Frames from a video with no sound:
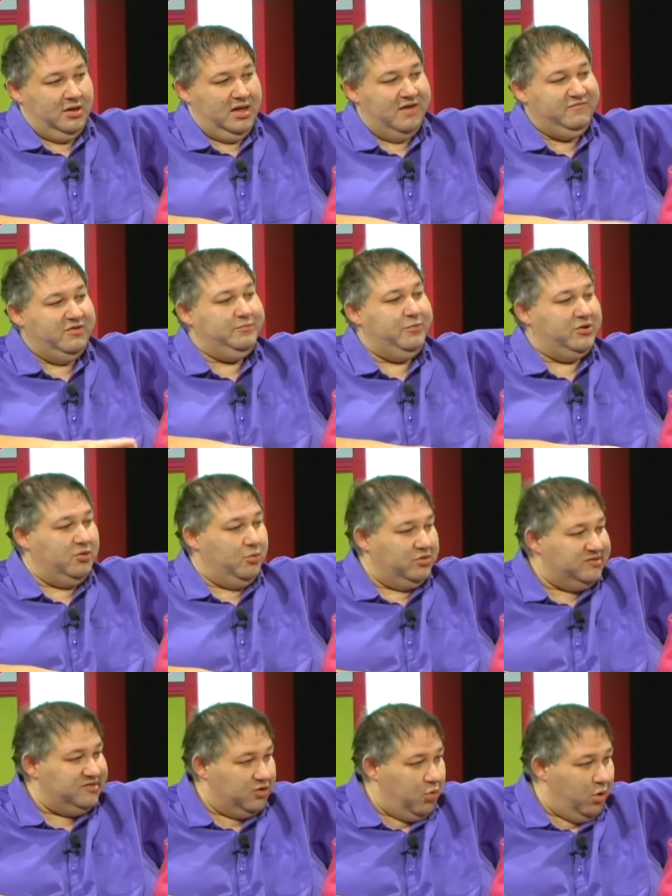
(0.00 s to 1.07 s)
everybody
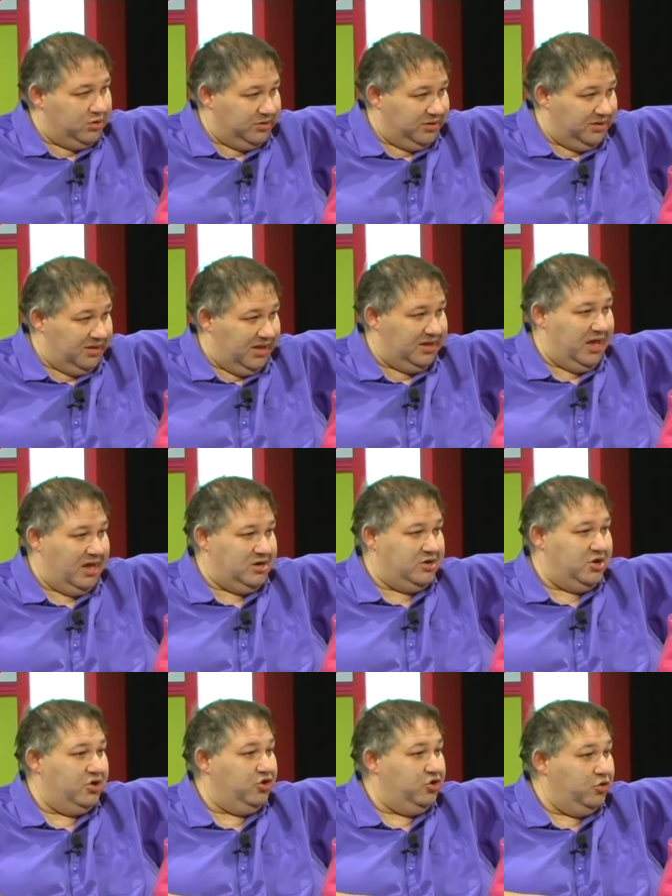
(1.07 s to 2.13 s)
wants equality, and, and I
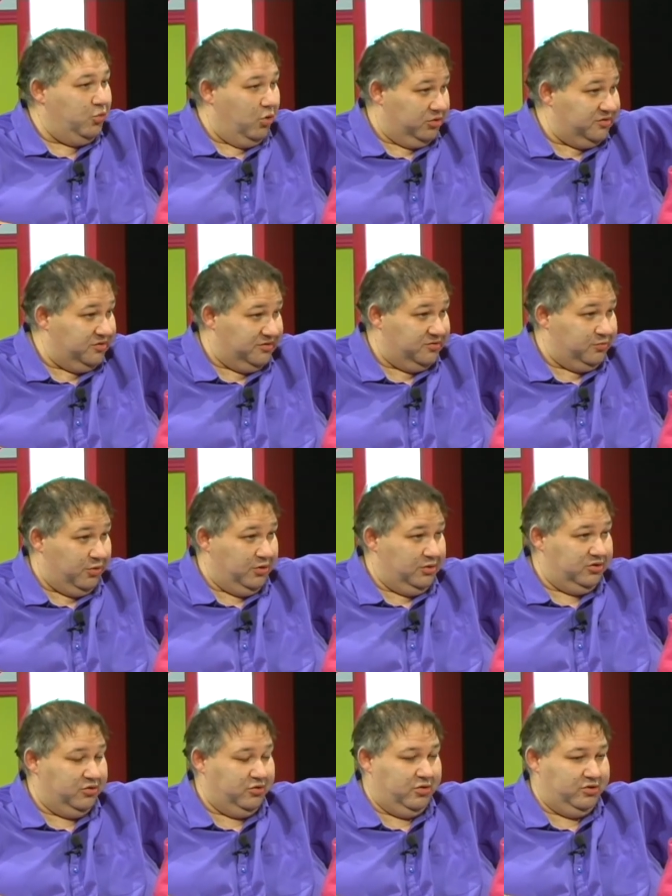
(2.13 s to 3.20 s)
know you want it yeah. as well.
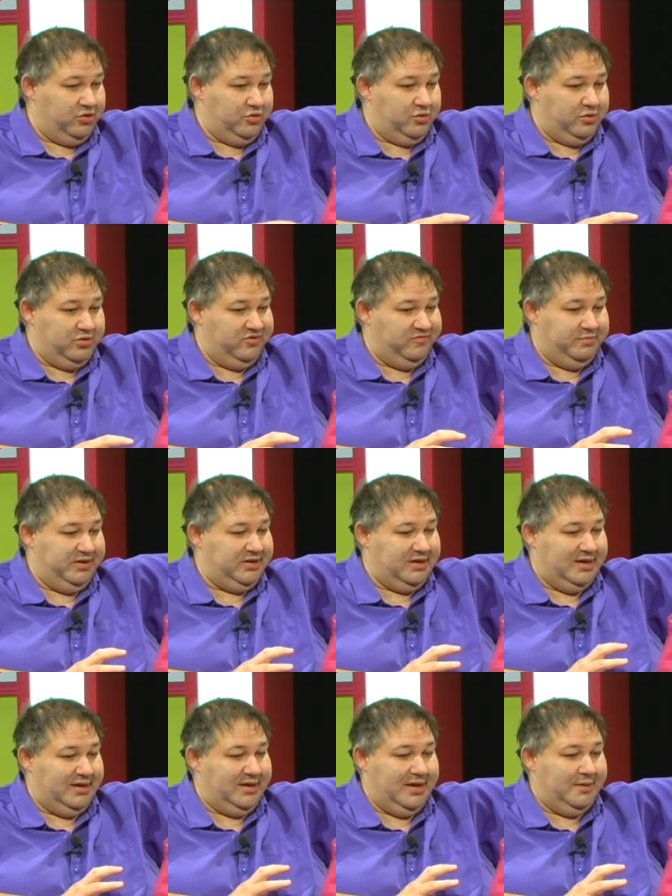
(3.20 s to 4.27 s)
You're, you're, you've been a...